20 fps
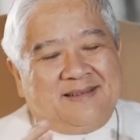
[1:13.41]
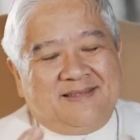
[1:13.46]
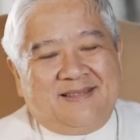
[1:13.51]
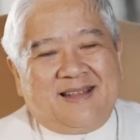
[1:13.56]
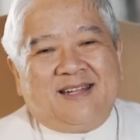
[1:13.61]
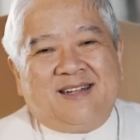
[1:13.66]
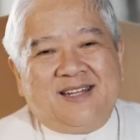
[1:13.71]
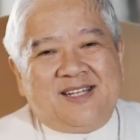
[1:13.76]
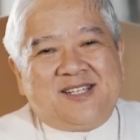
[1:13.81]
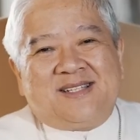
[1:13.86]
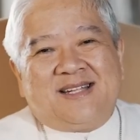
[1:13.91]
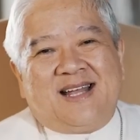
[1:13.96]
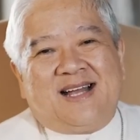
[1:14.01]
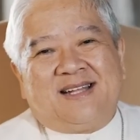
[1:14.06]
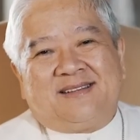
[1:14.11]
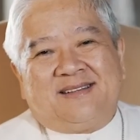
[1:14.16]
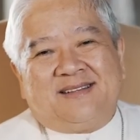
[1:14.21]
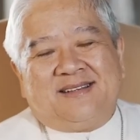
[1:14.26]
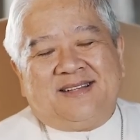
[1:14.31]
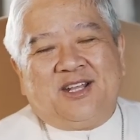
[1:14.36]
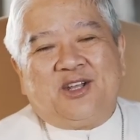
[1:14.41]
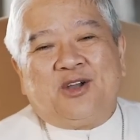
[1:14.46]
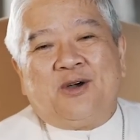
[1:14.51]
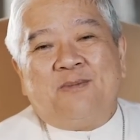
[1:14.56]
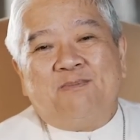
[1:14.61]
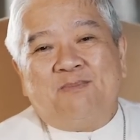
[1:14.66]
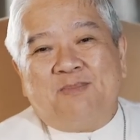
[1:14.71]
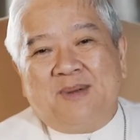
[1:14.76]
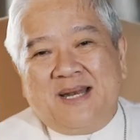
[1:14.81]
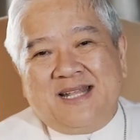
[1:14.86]
That is not the
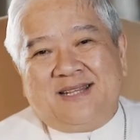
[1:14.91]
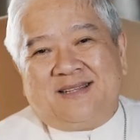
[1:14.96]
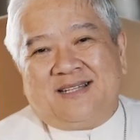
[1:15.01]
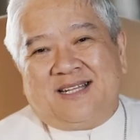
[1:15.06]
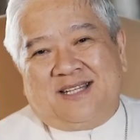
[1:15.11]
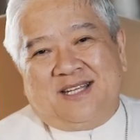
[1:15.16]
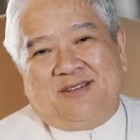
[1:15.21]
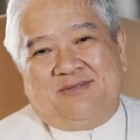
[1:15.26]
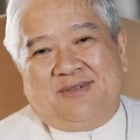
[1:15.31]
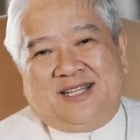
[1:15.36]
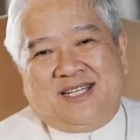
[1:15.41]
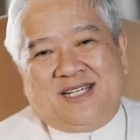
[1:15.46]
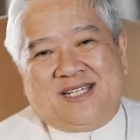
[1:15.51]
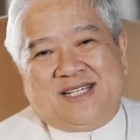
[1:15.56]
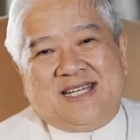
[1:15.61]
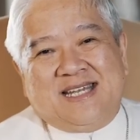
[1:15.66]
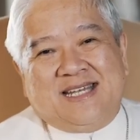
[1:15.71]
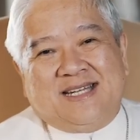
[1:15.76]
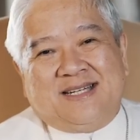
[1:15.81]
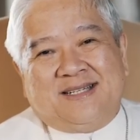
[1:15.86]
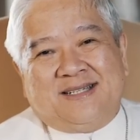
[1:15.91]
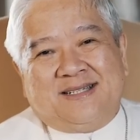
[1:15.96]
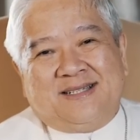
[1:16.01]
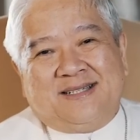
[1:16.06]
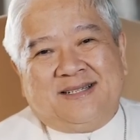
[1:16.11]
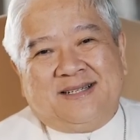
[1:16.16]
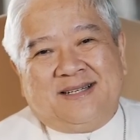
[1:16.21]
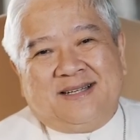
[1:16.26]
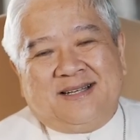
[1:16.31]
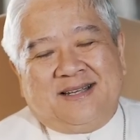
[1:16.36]
complete Nativity scene,
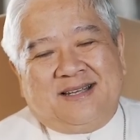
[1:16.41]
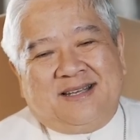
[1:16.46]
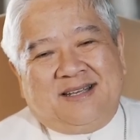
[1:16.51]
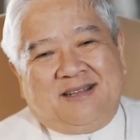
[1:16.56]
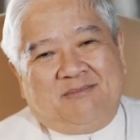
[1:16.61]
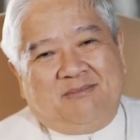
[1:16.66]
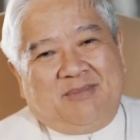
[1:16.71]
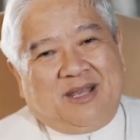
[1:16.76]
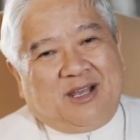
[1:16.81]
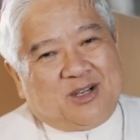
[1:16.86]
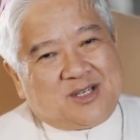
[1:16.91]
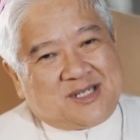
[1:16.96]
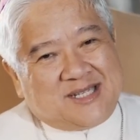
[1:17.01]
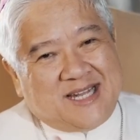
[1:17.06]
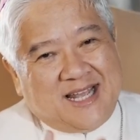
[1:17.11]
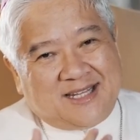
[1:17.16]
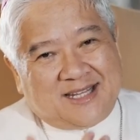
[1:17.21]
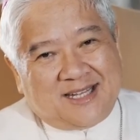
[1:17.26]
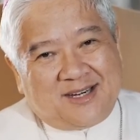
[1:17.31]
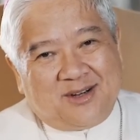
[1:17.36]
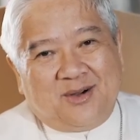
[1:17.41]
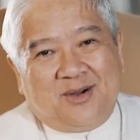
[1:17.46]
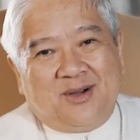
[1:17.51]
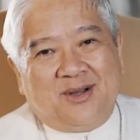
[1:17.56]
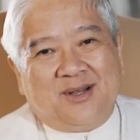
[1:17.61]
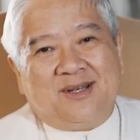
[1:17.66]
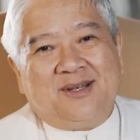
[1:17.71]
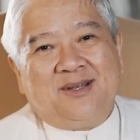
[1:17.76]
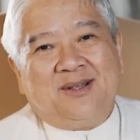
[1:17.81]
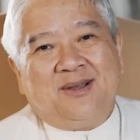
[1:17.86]
because later
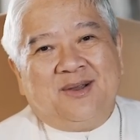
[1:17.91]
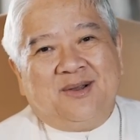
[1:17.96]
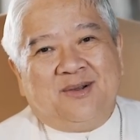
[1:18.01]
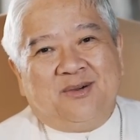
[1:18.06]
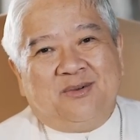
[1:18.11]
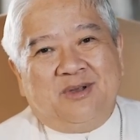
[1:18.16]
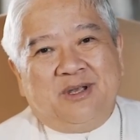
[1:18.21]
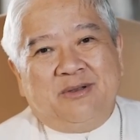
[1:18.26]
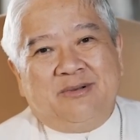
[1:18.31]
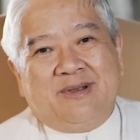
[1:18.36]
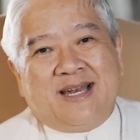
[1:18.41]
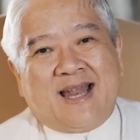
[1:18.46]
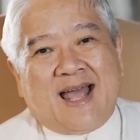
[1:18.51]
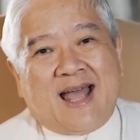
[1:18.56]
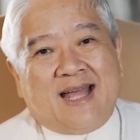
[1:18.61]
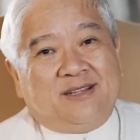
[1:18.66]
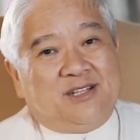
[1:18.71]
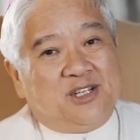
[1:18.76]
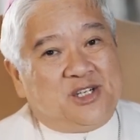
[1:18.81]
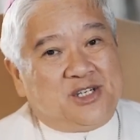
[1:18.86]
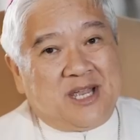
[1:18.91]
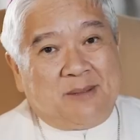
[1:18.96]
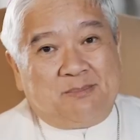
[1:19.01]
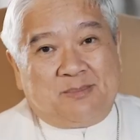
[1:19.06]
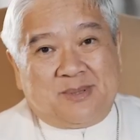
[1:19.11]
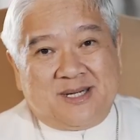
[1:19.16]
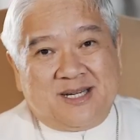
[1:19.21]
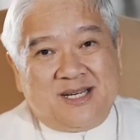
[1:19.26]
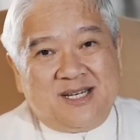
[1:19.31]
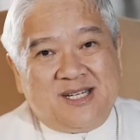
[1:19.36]
on, we will add the
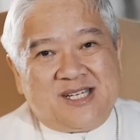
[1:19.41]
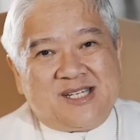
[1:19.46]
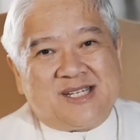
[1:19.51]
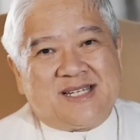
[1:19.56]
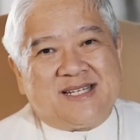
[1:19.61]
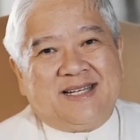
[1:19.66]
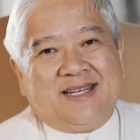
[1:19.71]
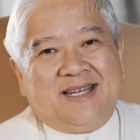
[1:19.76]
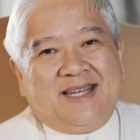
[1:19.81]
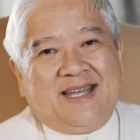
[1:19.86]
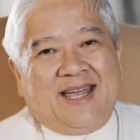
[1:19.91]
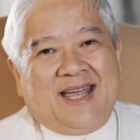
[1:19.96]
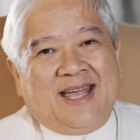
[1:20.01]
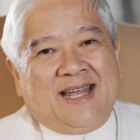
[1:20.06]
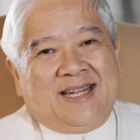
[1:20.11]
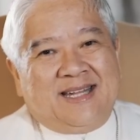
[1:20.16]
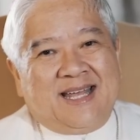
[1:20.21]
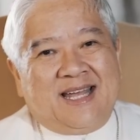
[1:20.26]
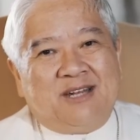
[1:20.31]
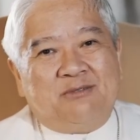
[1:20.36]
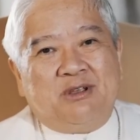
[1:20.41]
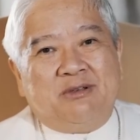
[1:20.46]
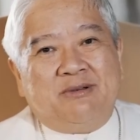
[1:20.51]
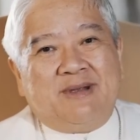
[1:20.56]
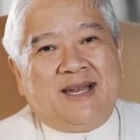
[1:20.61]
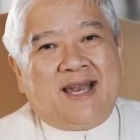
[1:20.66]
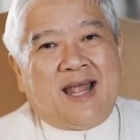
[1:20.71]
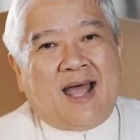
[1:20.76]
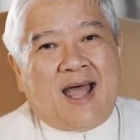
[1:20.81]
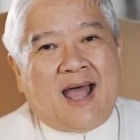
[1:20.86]
shepherds, and then we
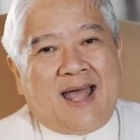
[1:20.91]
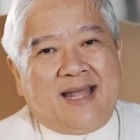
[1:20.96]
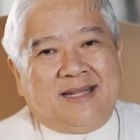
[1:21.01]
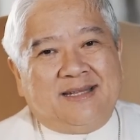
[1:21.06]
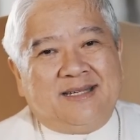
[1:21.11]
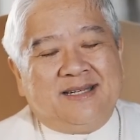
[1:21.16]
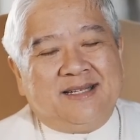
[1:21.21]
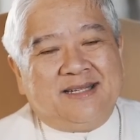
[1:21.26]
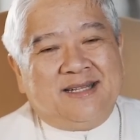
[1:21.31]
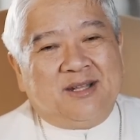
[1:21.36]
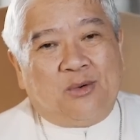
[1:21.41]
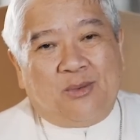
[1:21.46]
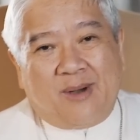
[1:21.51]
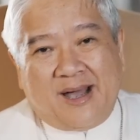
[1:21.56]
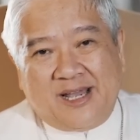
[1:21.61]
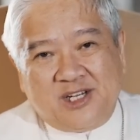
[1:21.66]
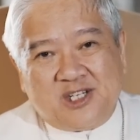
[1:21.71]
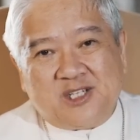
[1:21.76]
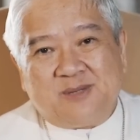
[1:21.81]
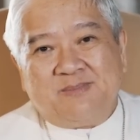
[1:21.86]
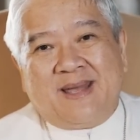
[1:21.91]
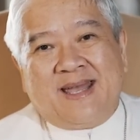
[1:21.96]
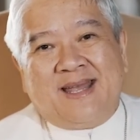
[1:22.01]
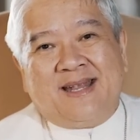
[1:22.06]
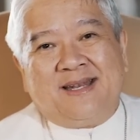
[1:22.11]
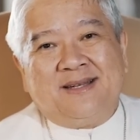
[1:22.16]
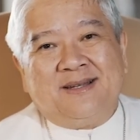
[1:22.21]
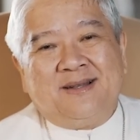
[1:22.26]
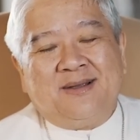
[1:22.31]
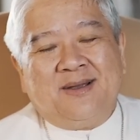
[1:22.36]
will add the wise
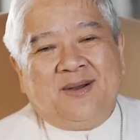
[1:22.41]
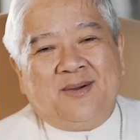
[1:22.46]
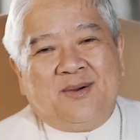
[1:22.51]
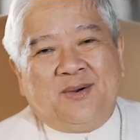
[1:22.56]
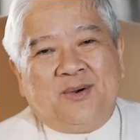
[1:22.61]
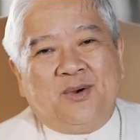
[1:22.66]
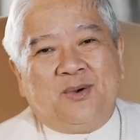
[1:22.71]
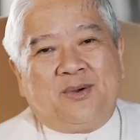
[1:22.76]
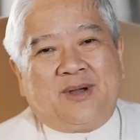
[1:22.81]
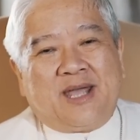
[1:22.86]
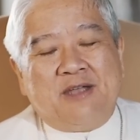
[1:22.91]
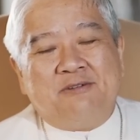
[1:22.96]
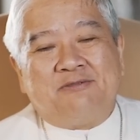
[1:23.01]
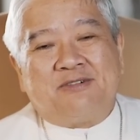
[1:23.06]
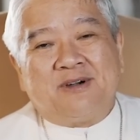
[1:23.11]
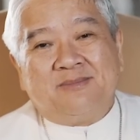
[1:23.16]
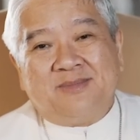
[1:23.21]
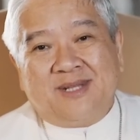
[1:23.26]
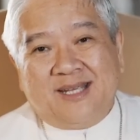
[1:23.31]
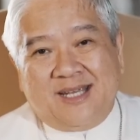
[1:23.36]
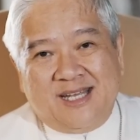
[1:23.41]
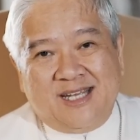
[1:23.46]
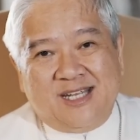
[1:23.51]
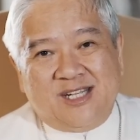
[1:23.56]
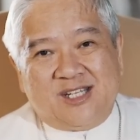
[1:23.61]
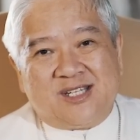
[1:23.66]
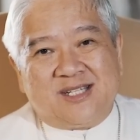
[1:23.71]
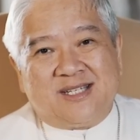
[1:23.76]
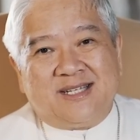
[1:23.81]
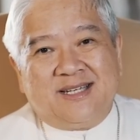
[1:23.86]
men who came from the
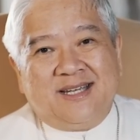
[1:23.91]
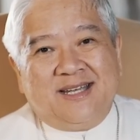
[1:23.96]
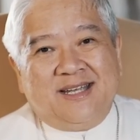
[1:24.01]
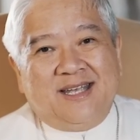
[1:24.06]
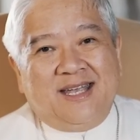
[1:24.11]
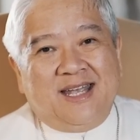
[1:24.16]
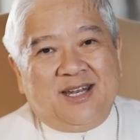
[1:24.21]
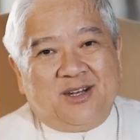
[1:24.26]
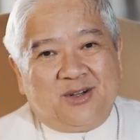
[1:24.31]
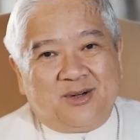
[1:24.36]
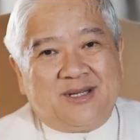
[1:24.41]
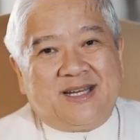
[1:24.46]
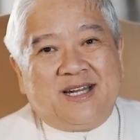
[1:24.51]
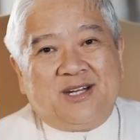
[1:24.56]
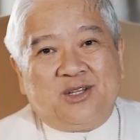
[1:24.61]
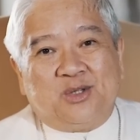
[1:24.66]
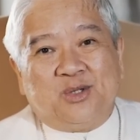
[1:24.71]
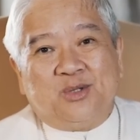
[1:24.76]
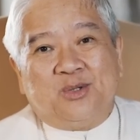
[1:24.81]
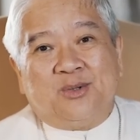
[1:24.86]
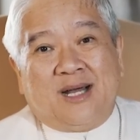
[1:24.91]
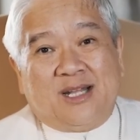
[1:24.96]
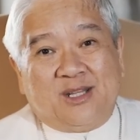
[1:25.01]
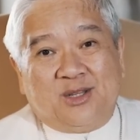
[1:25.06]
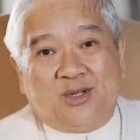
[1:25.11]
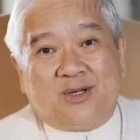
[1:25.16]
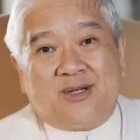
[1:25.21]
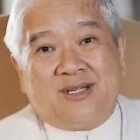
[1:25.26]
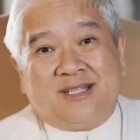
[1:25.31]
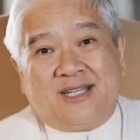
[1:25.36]
east in order to
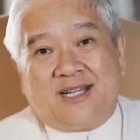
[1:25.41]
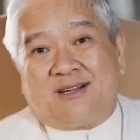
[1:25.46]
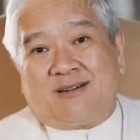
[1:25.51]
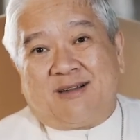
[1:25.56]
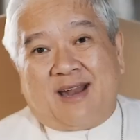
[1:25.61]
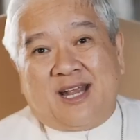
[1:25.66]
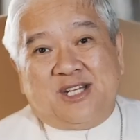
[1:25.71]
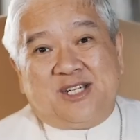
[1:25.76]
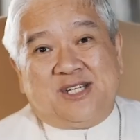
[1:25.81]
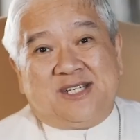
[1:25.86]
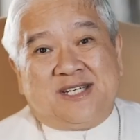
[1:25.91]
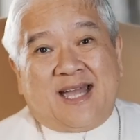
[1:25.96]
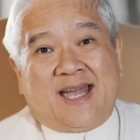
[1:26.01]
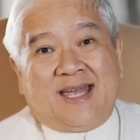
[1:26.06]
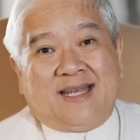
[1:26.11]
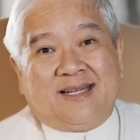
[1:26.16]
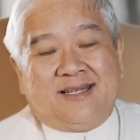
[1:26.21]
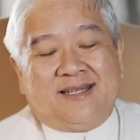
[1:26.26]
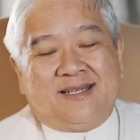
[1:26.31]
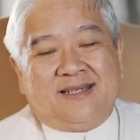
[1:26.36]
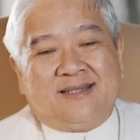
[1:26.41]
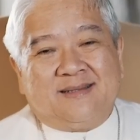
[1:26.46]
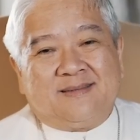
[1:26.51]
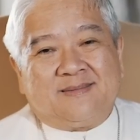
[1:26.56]
adore the Christ child.